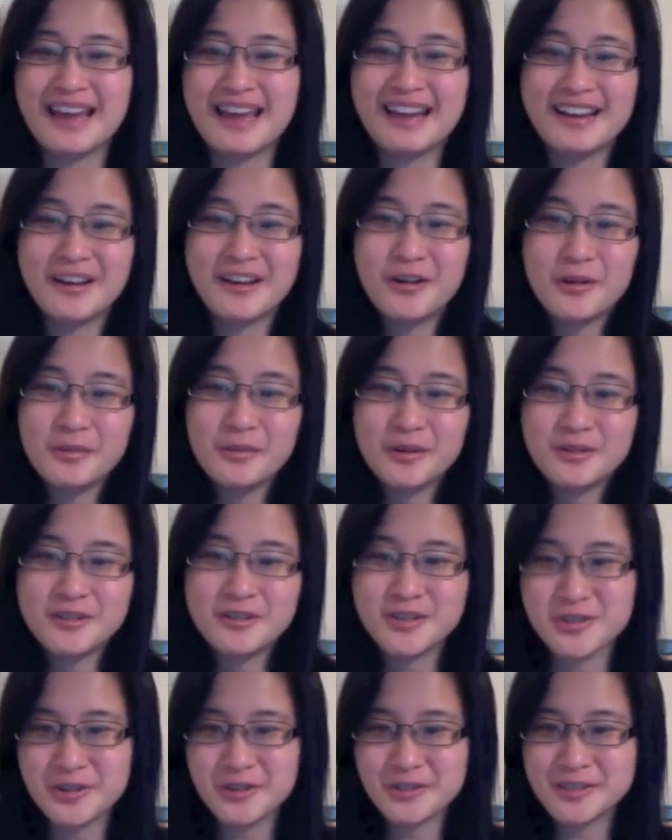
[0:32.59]
and I hope you
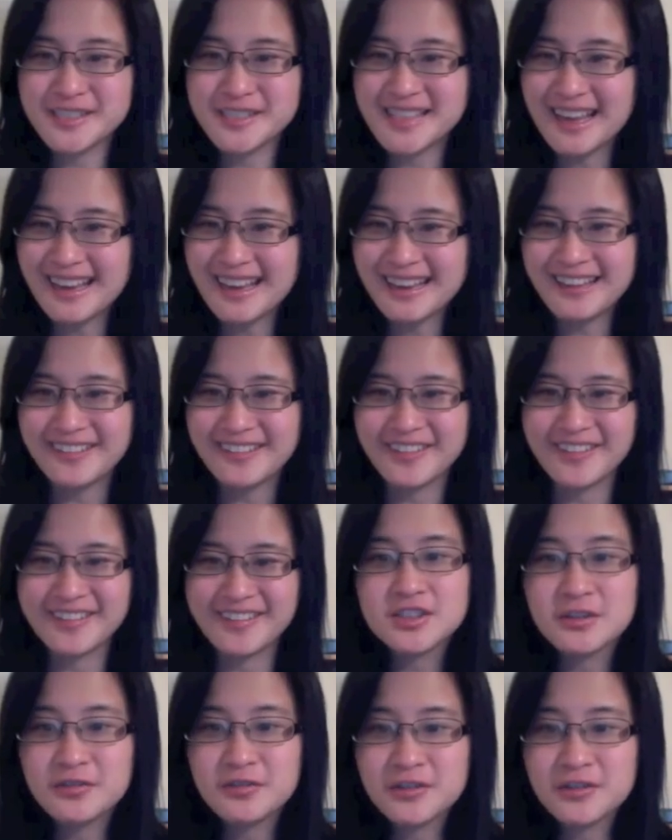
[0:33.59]
enjoy your stay here.